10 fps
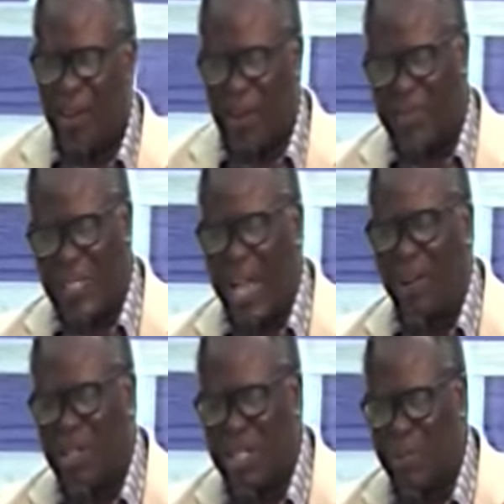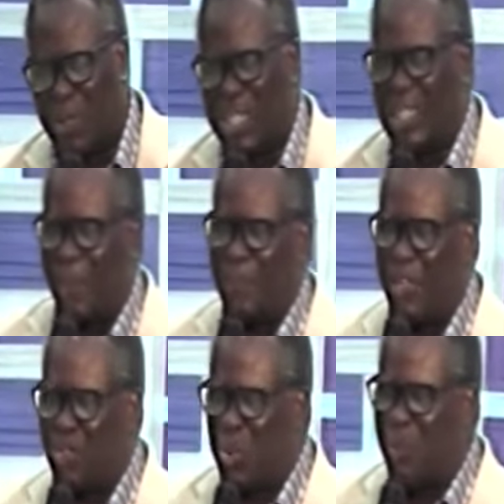of Second Timothy chapter
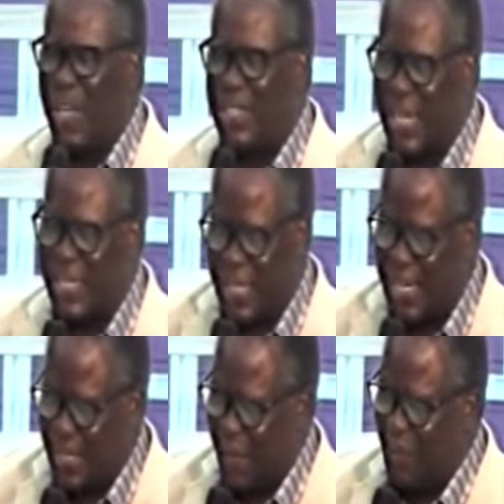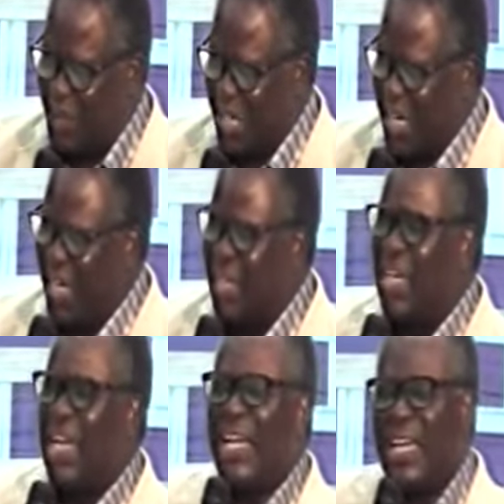2 verse 16, 17,
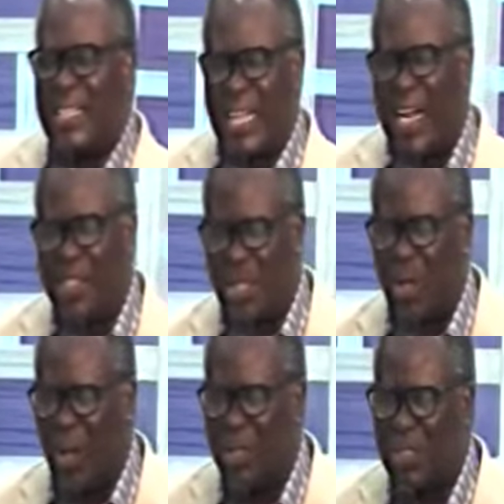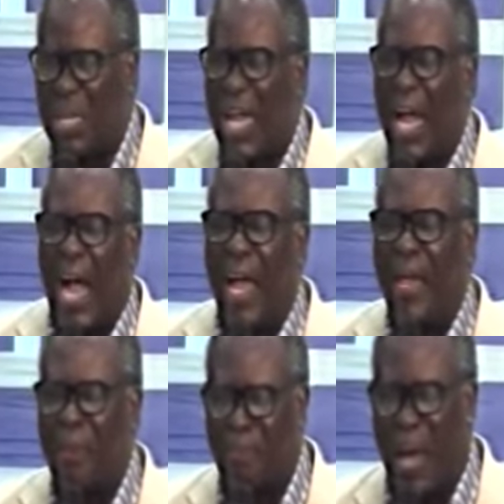it tells us how
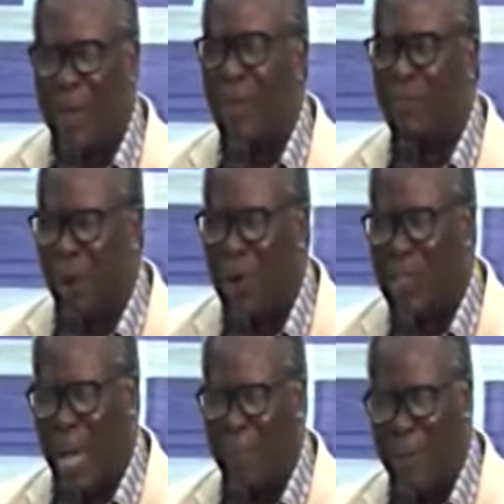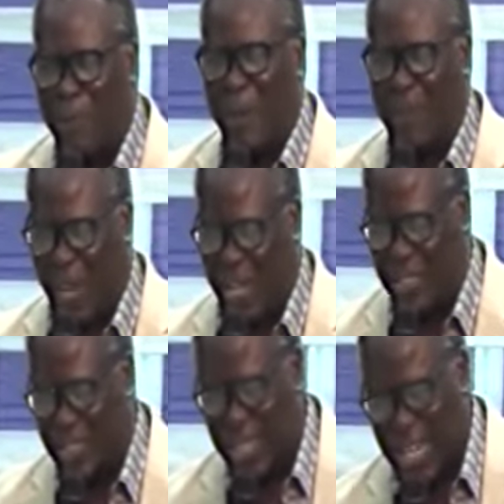a man of God can be
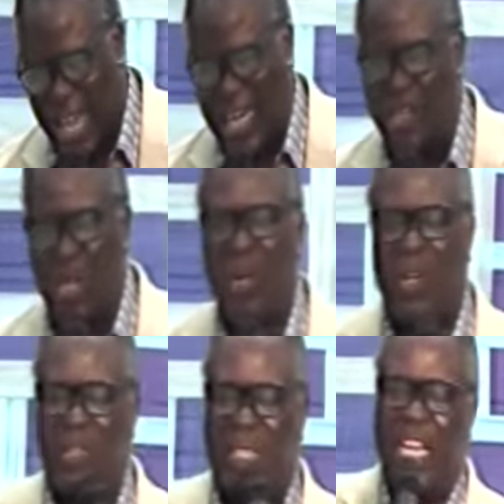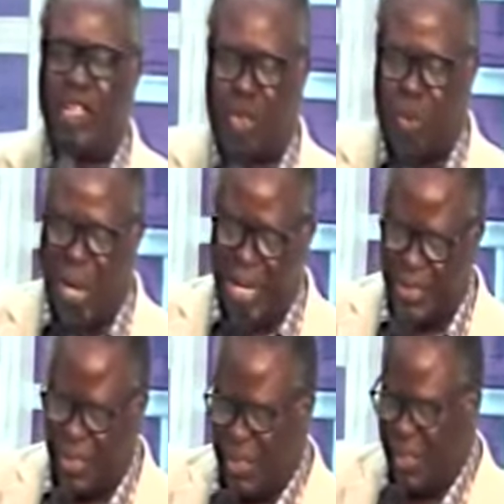perfect. And he told us the
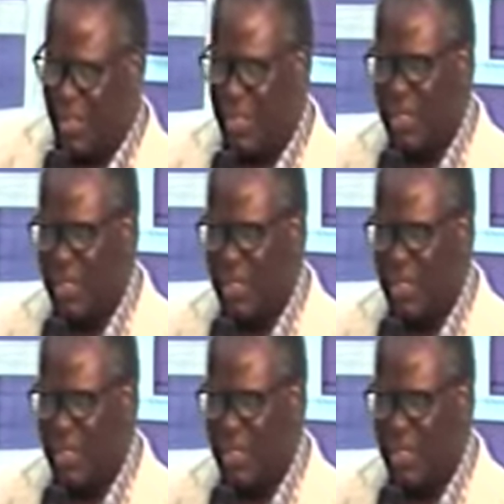instruments